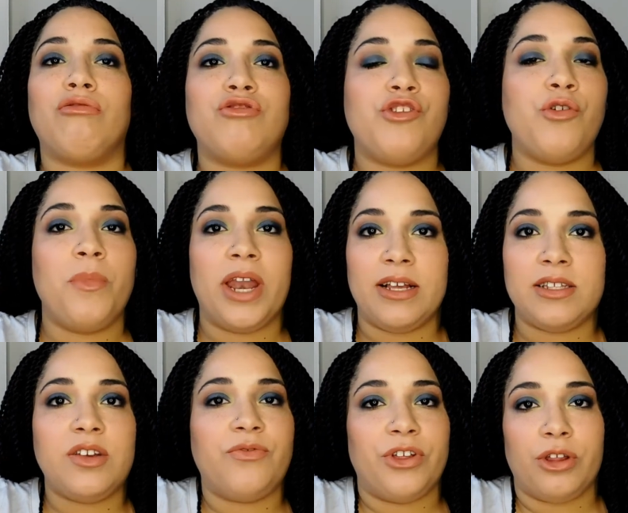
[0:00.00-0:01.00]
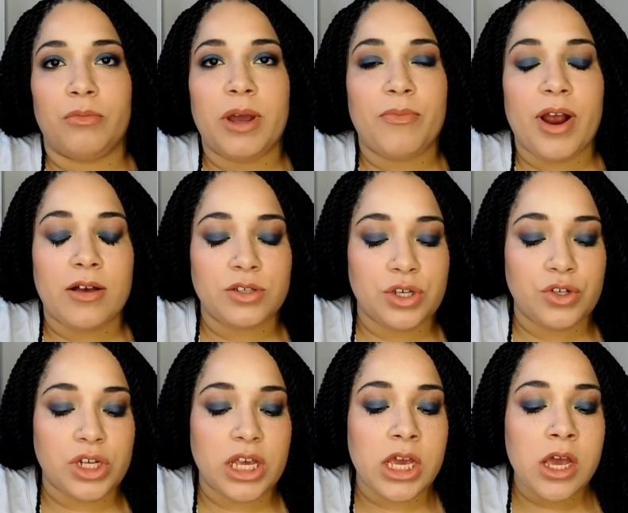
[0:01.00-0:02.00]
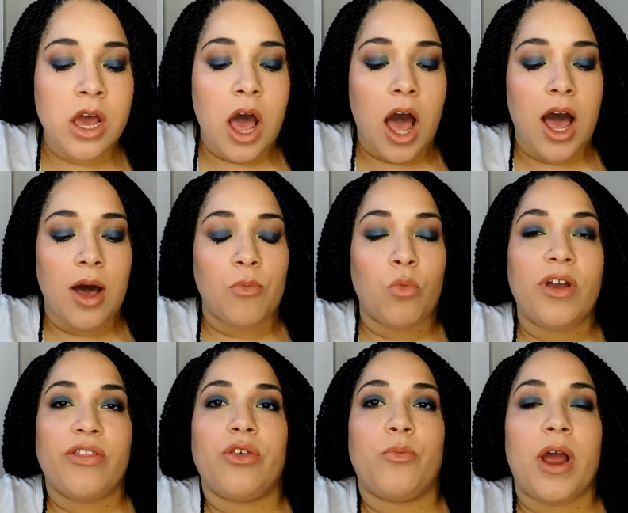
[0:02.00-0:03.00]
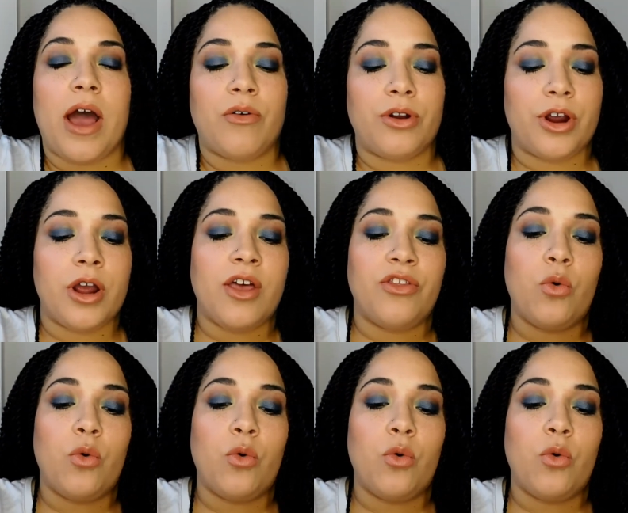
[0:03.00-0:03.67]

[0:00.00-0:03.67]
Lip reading: 2 minutes to fill in my brows usually with the powder.